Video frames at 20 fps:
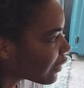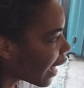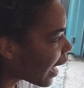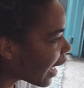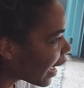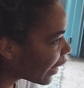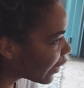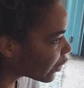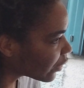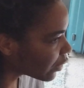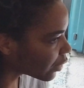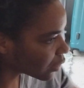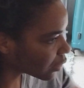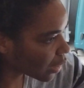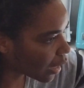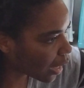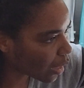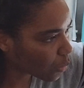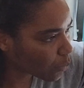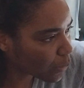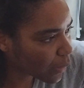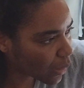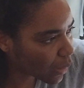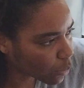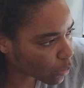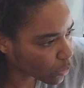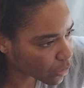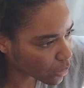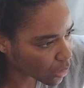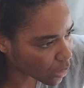iron, I'll be
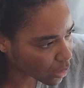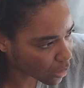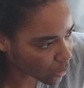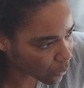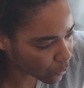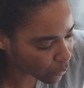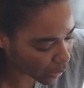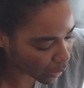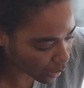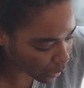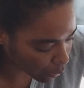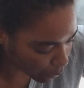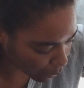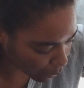able to get a